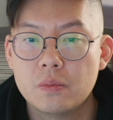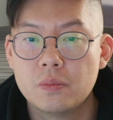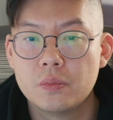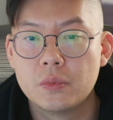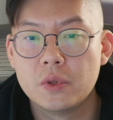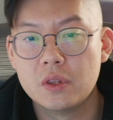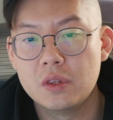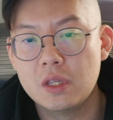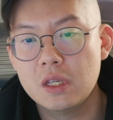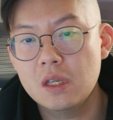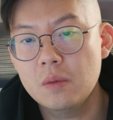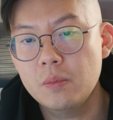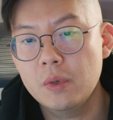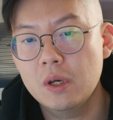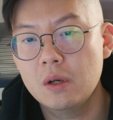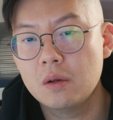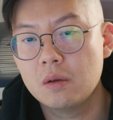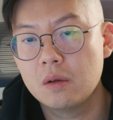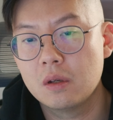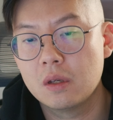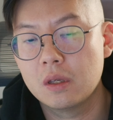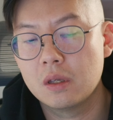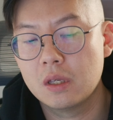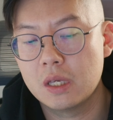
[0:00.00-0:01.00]
the thing
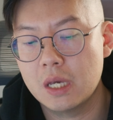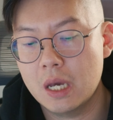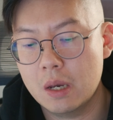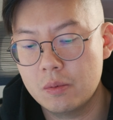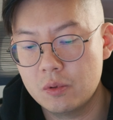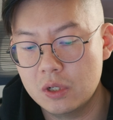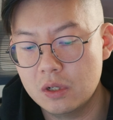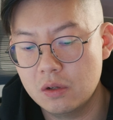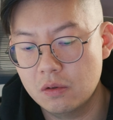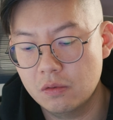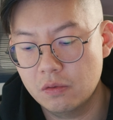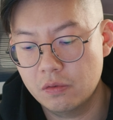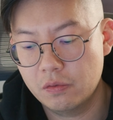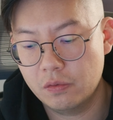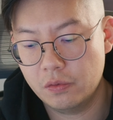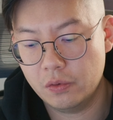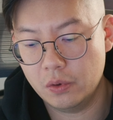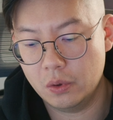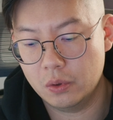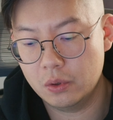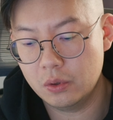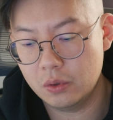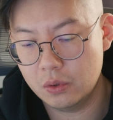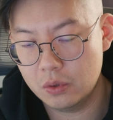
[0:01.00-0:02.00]
about capturing
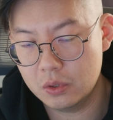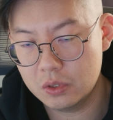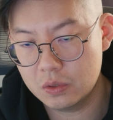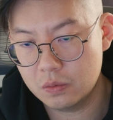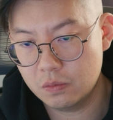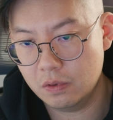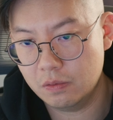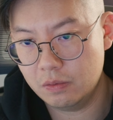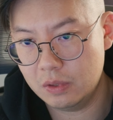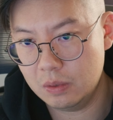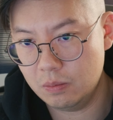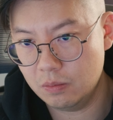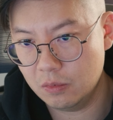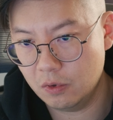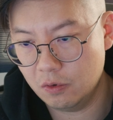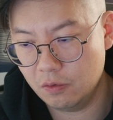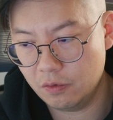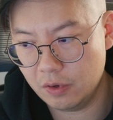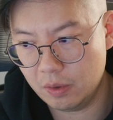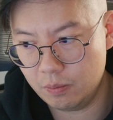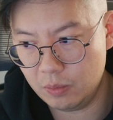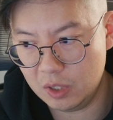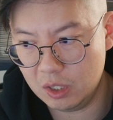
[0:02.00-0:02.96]
photos with a